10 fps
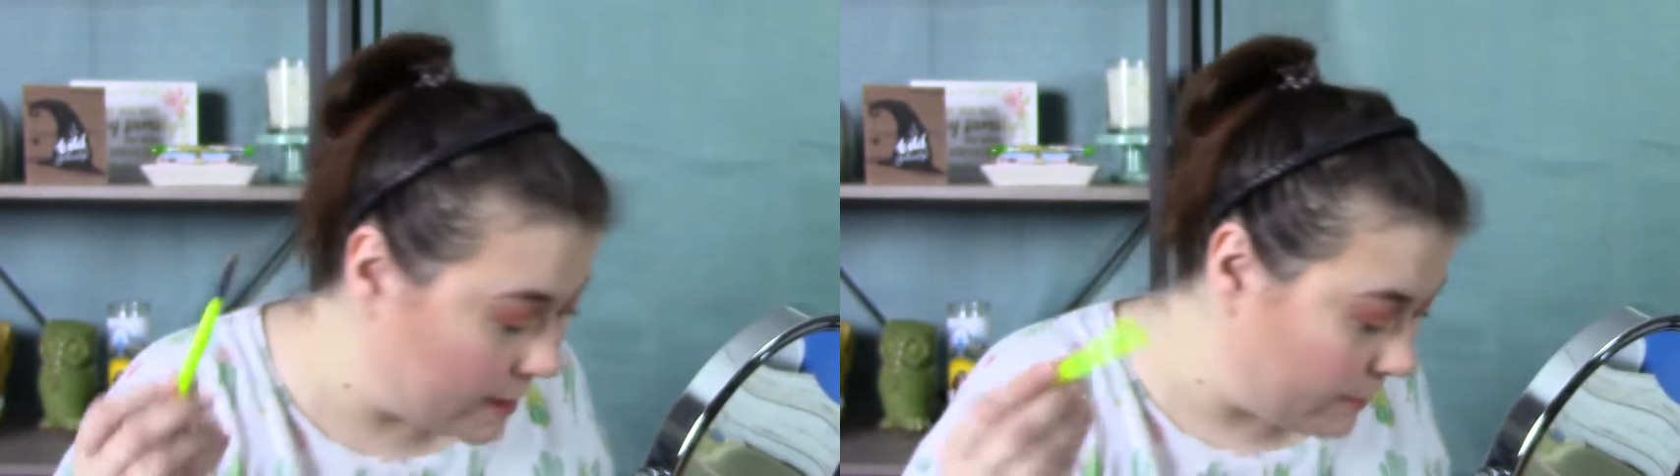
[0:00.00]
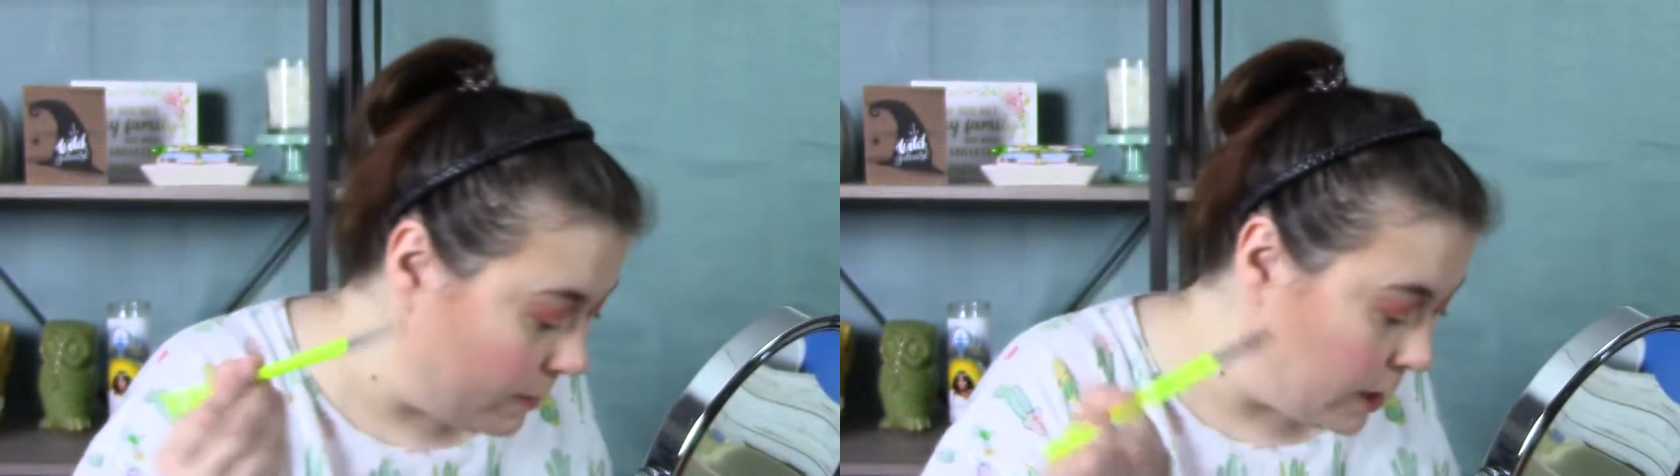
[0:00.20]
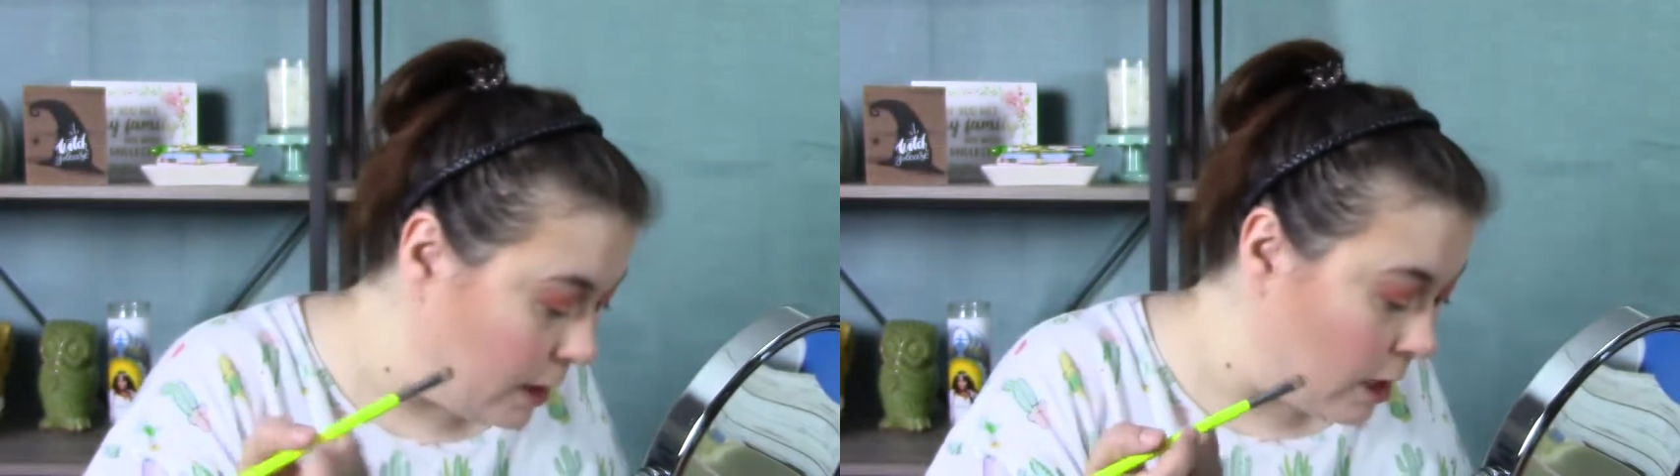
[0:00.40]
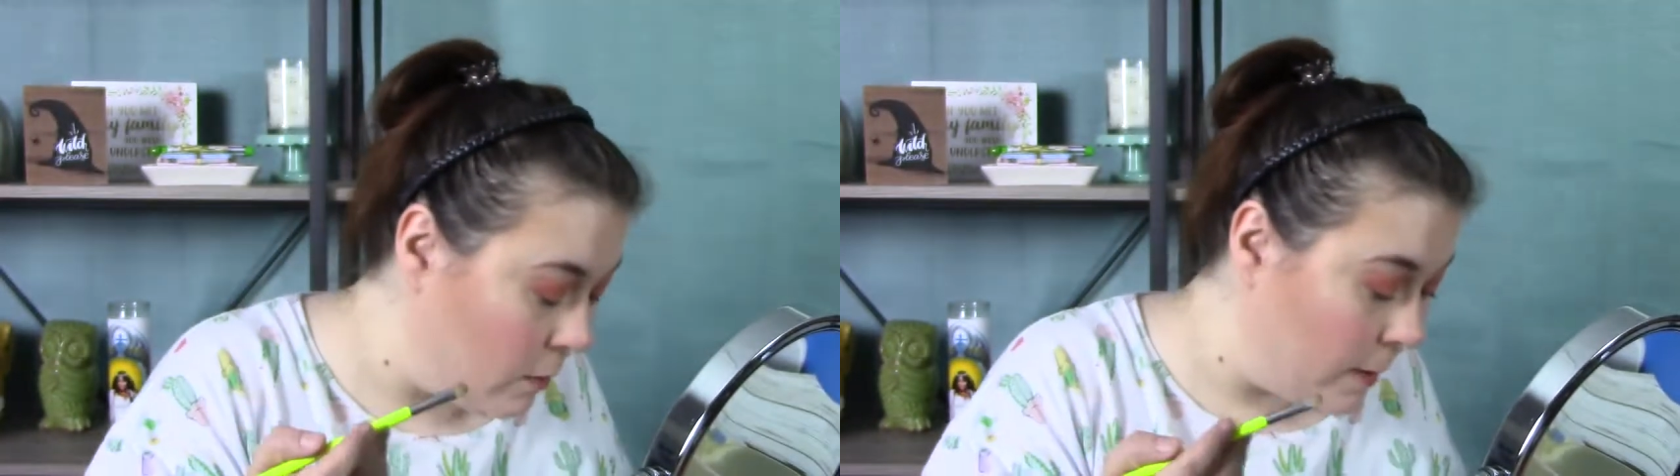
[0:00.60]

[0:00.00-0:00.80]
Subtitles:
I'm going to go